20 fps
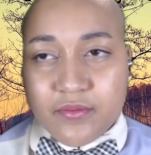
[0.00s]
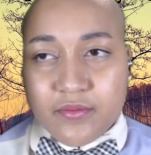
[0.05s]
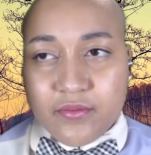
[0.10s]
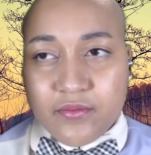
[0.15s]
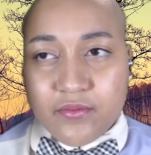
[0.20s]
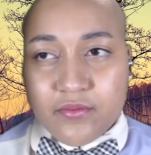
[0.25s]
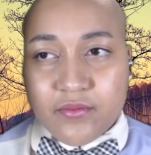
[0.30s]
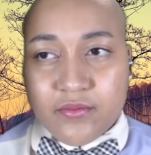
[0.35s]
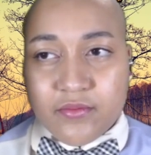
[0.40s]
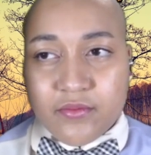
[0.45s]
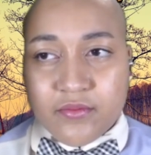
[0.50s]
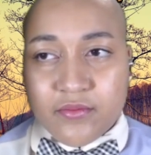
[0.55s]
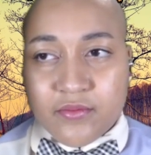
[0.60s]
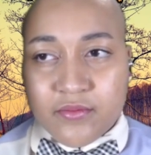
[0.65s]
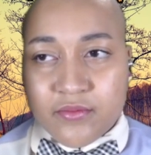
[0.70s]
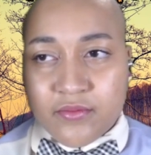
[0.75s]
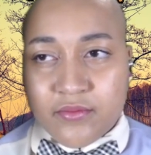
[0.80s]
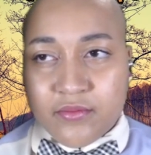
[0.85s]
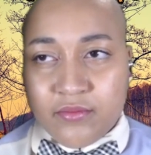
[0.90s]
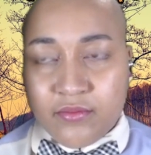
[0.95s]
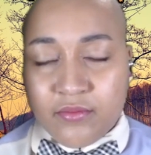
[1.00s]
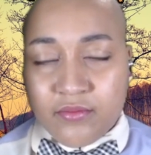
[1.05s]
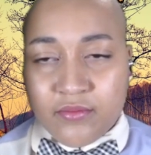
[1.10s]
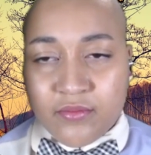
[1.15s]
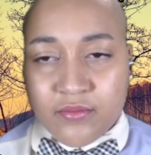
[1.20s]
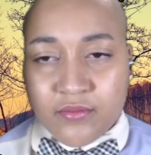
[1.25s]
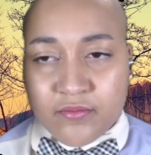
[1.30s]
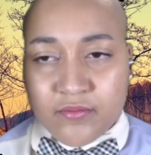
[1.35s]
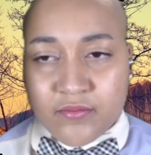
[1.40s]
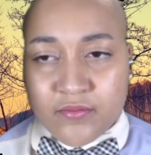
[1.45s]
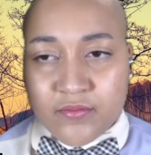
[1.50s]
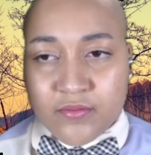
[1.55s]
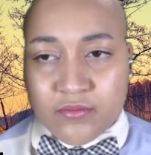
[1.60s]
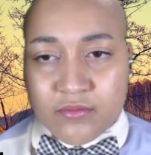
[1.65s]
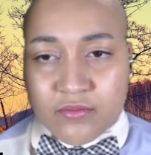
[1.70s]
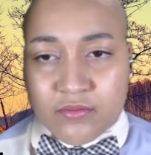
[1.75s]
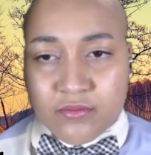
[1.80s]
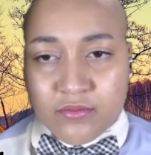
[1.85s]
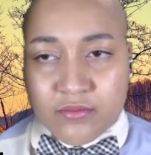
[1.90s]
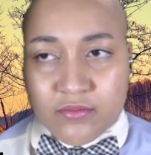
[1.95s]

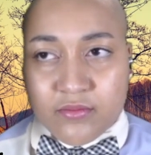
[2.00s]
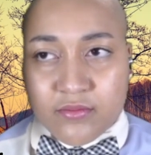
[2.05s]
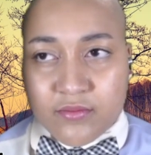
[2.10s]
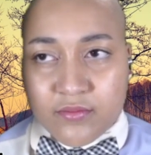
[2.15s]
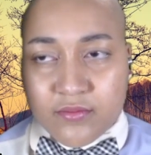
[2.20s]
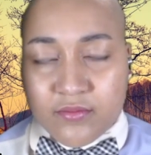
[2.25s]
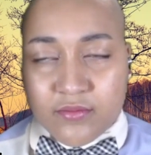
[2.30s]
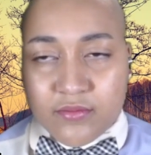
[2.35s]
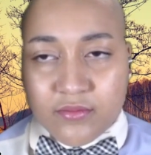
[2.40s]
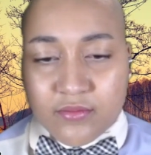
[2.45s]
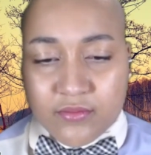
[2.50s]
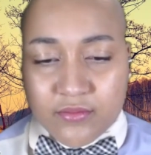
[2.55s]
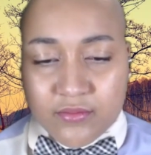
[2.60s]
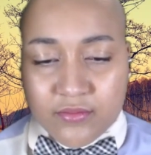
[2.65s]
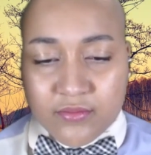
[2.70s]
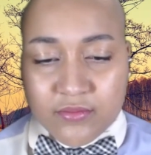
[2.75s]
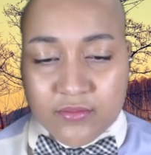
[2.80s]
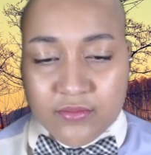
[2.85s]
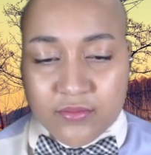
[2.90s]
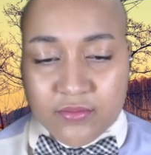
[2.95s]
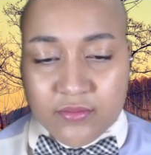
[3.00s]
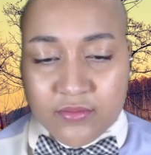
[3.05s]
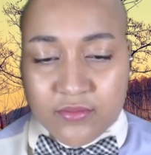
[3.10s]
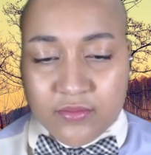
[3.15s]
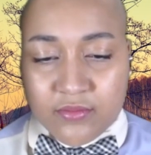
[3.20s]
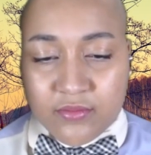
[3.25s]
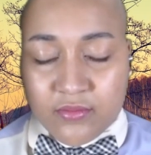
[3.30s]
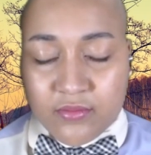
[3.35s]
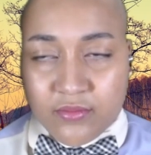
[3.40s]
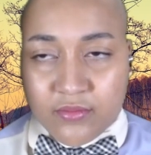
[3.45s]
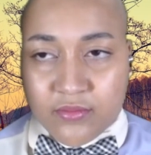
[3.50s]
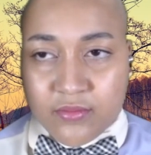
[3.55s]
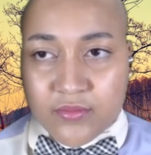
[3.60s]
[no speech]